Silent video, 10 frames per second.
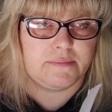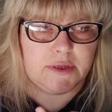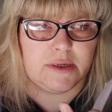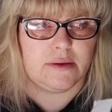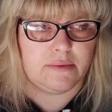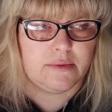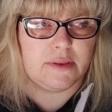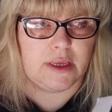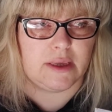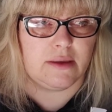you know,
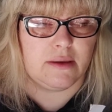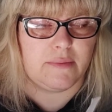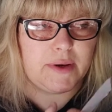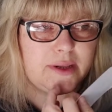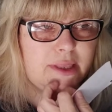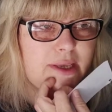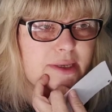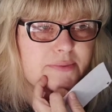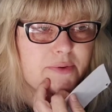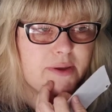thing. I mean, I think
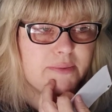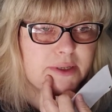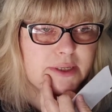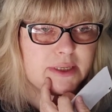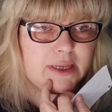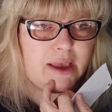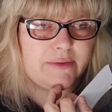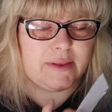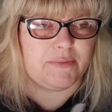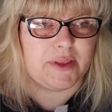it's pretty much
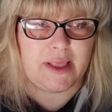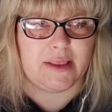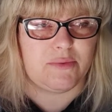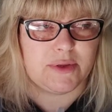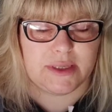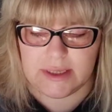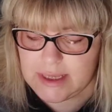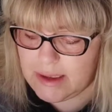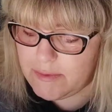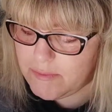well, they're the ones that
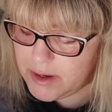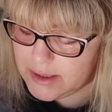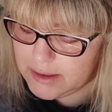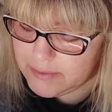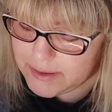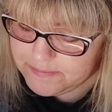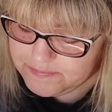stay in my mind anyway.